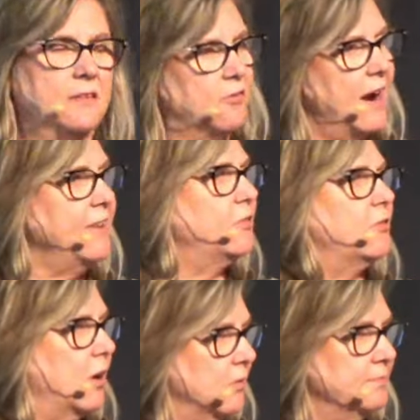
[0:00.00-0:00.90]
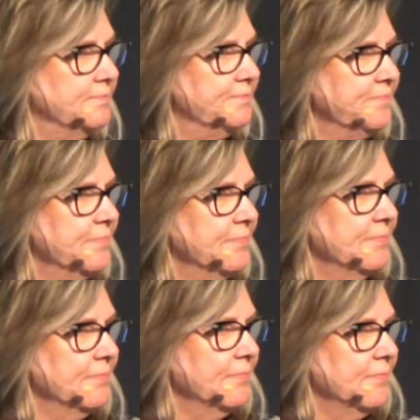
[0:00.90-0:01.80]
the grass grow.
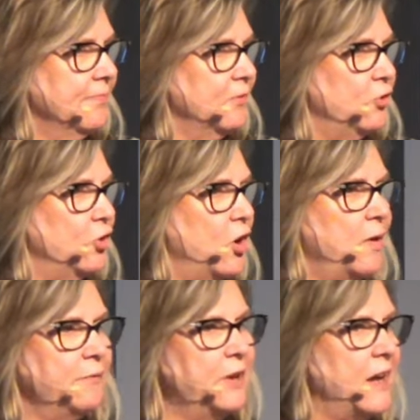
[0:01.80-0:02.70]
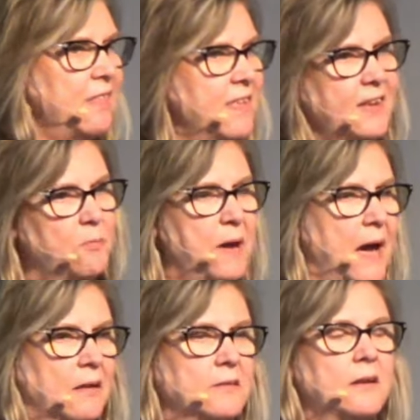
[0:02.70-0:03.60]
You know, when I think
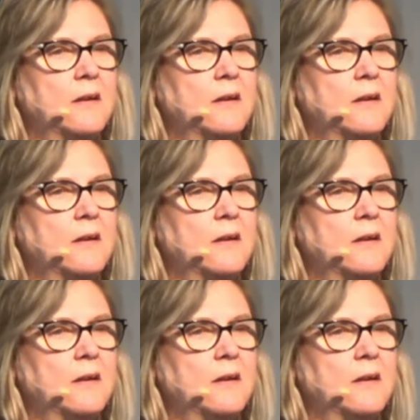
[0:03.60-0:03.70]
about